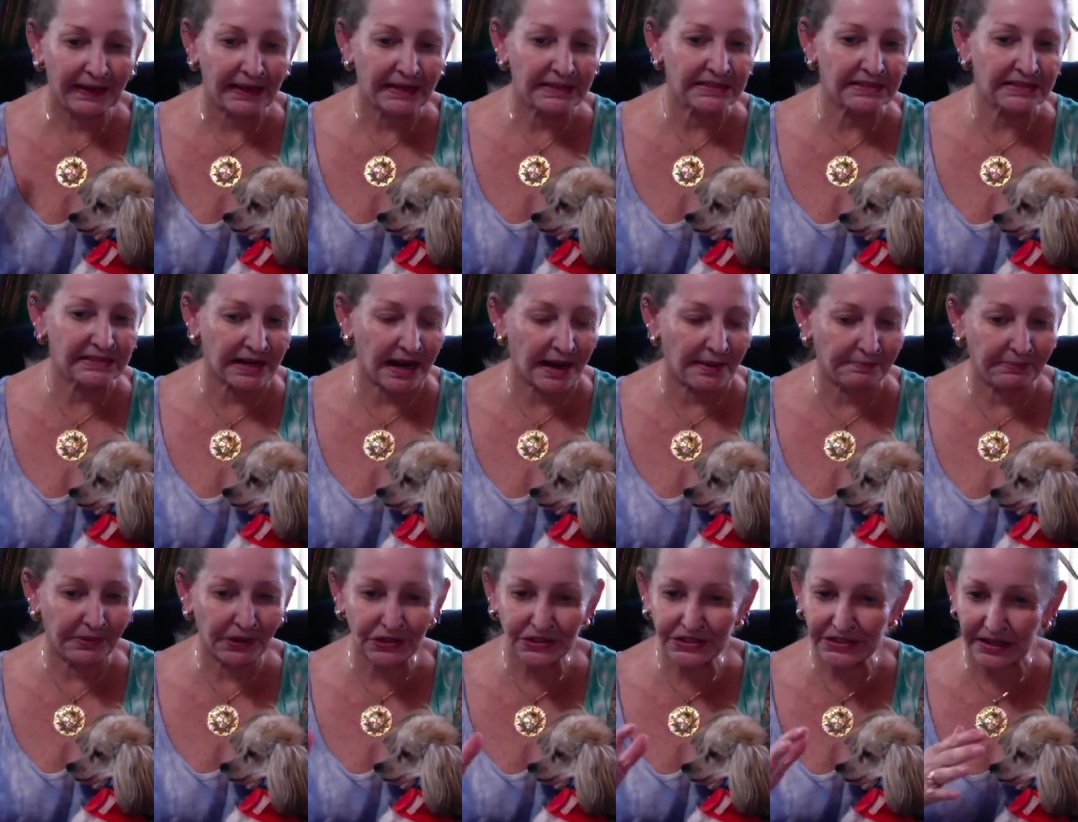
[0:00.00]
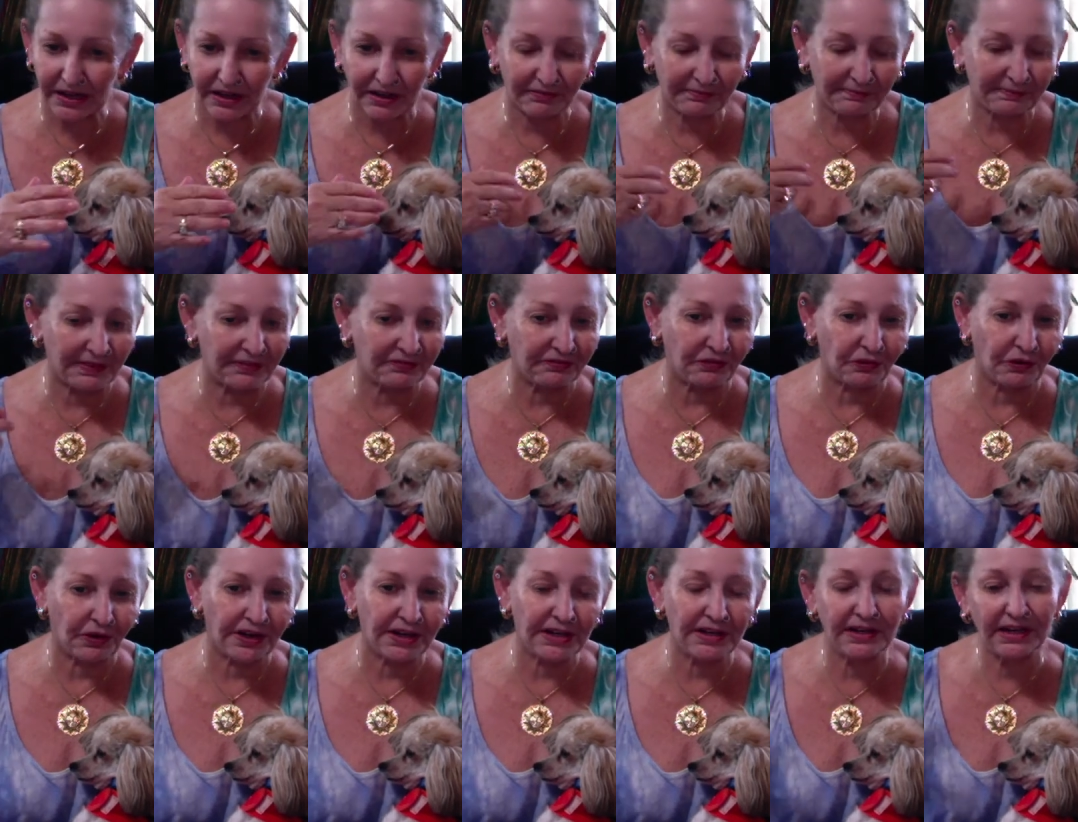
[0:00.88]
stop yourself
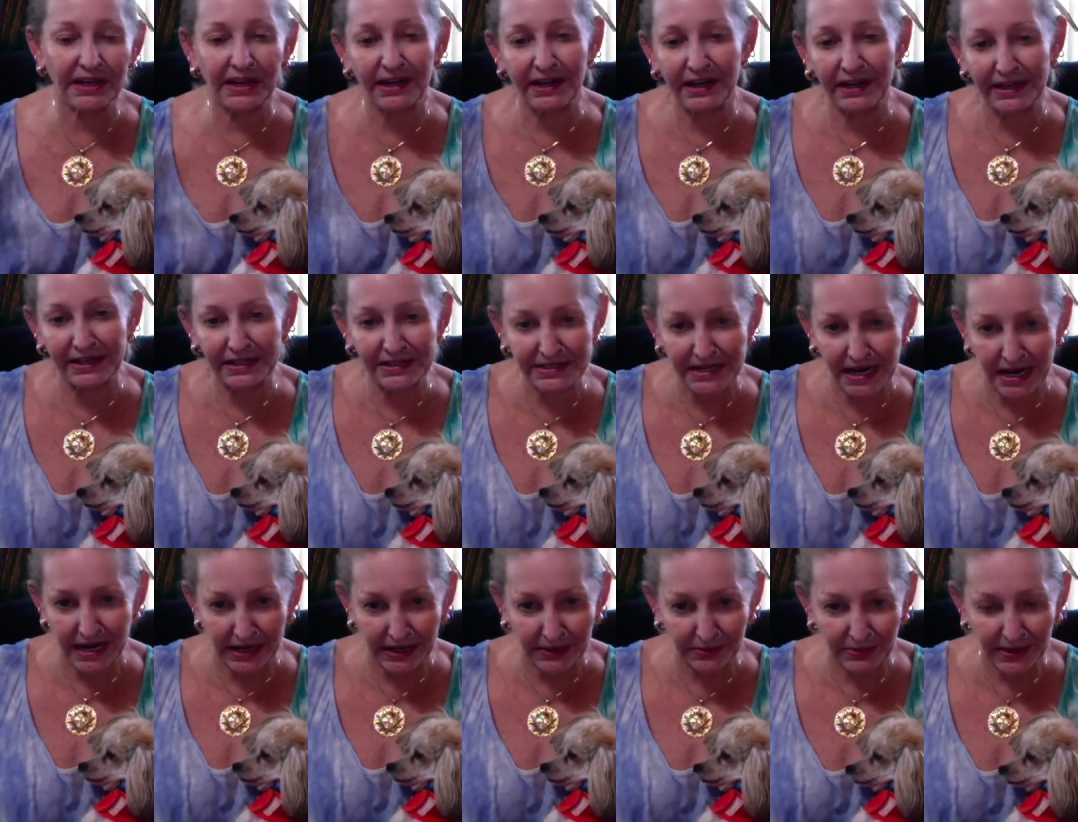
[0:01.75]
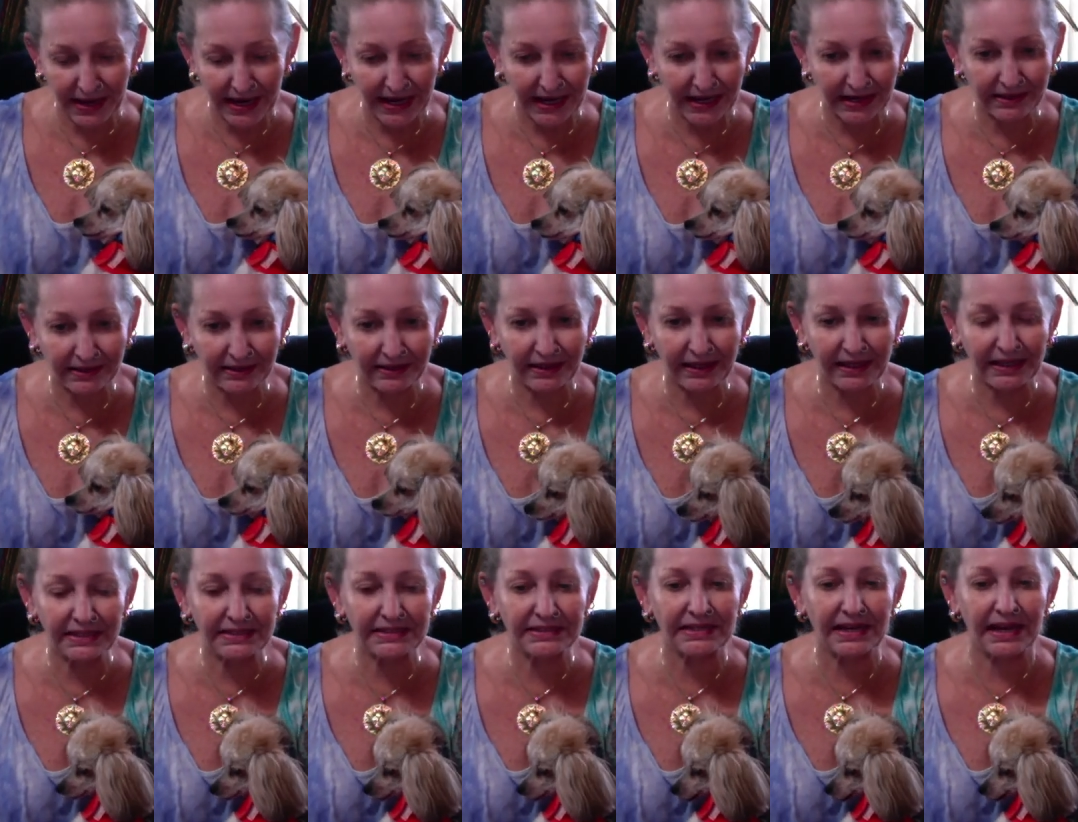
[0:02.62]
before you get in a tirade
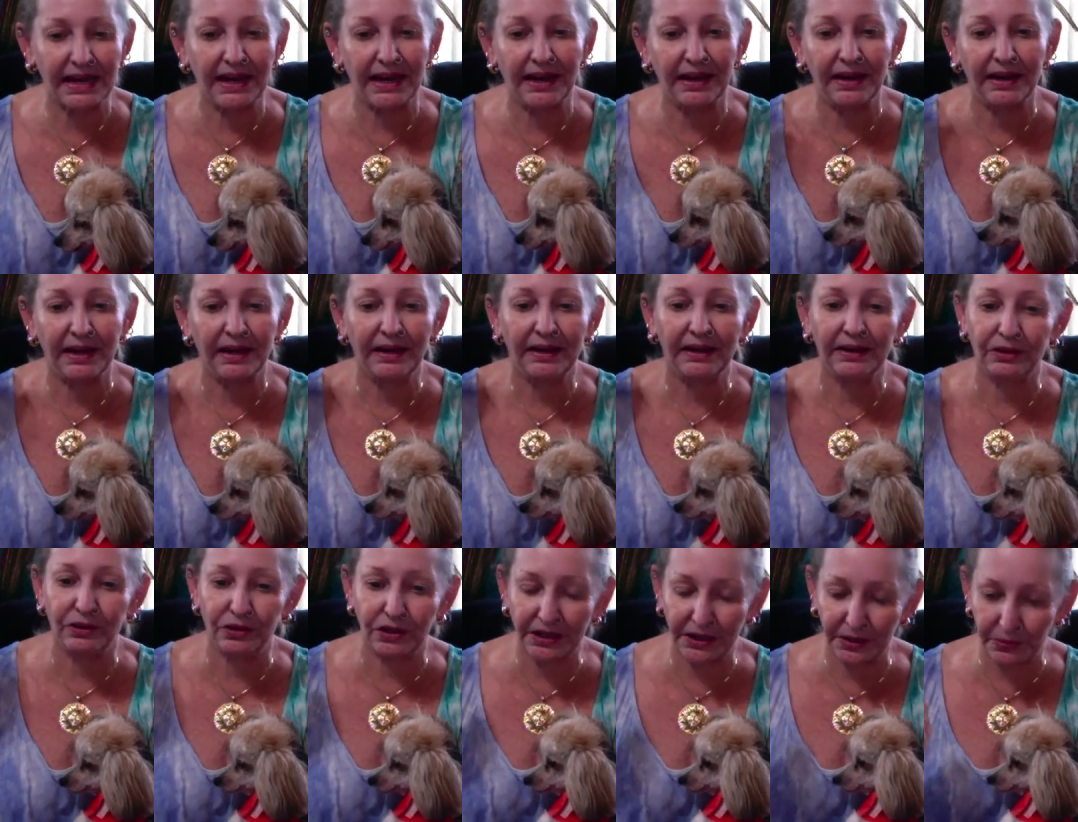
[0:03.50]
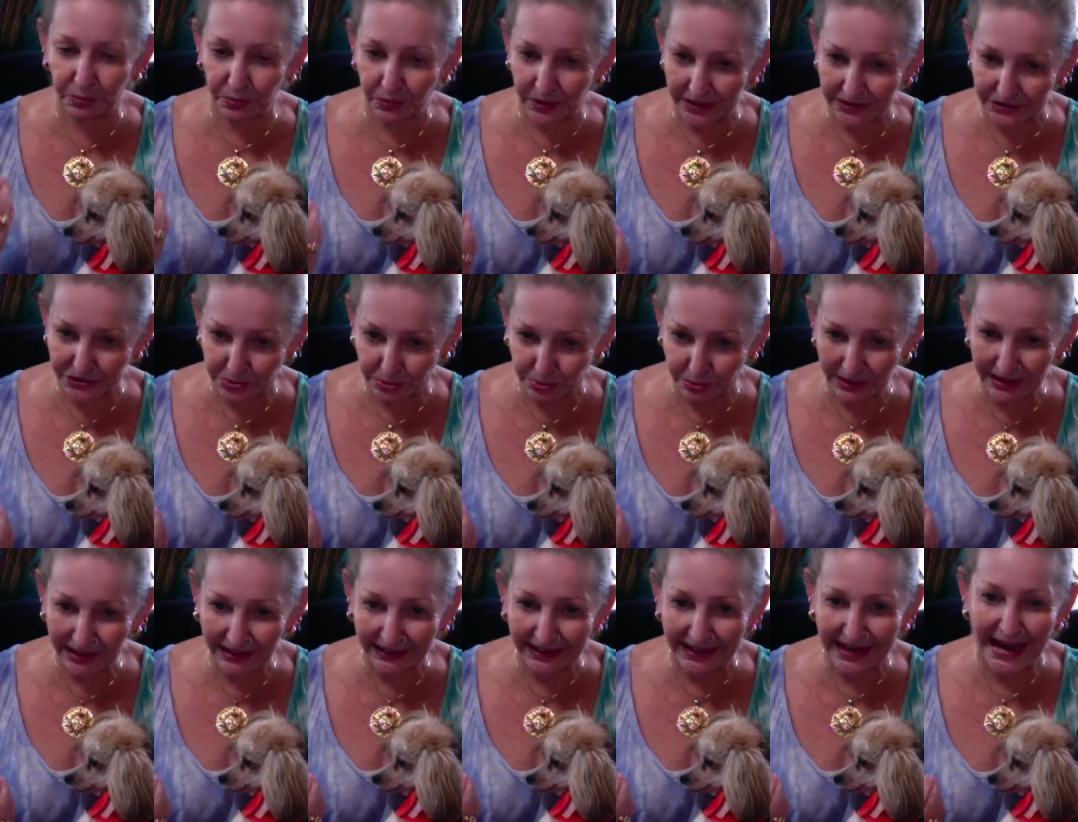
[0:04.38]
and say, look at what's
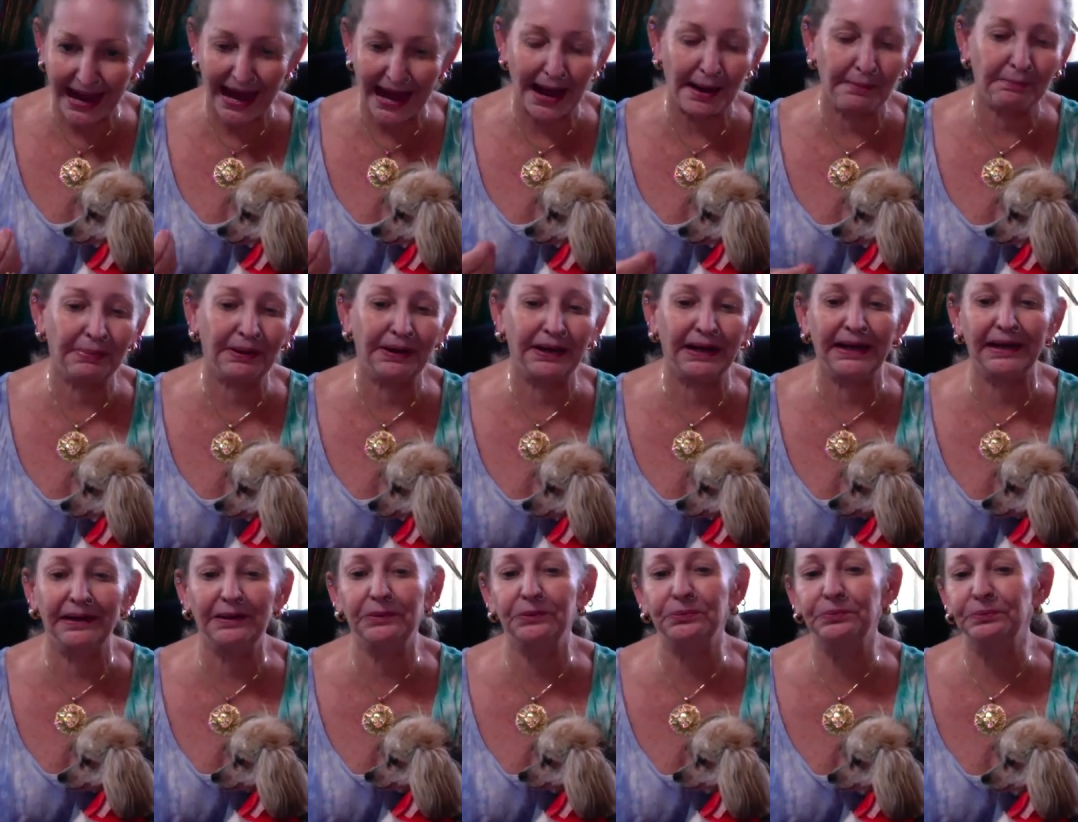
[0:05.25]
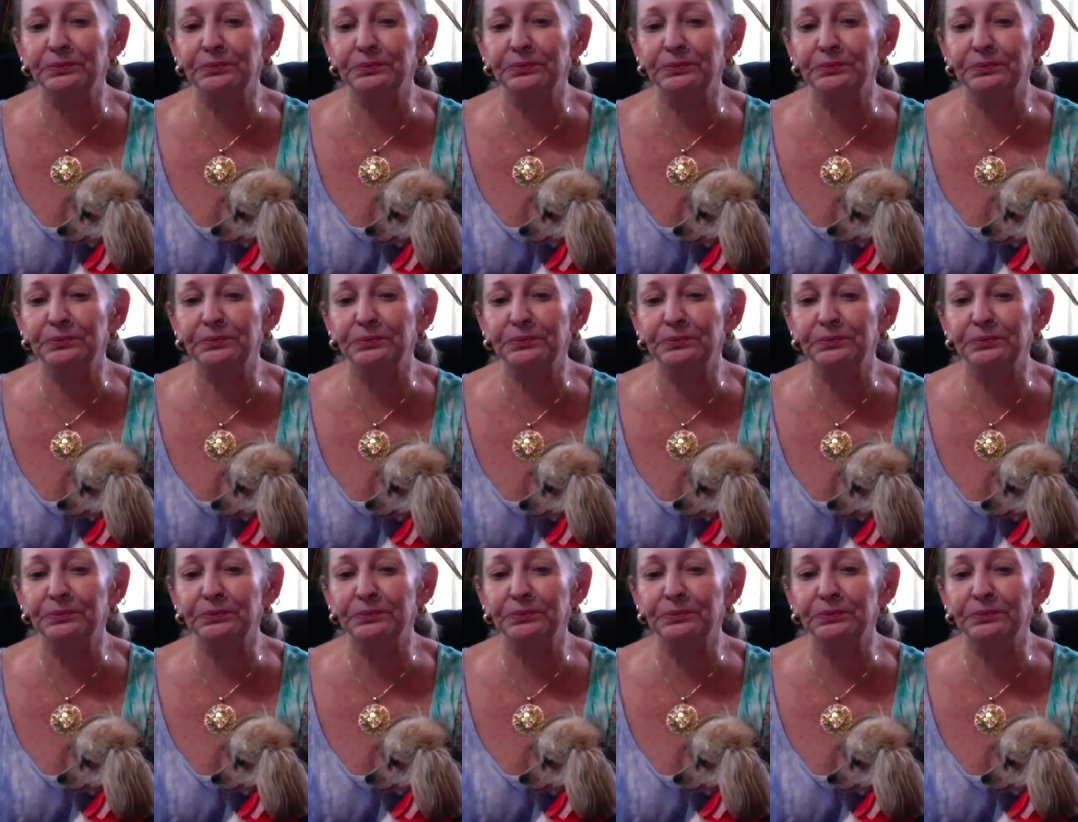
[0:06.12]
really happening,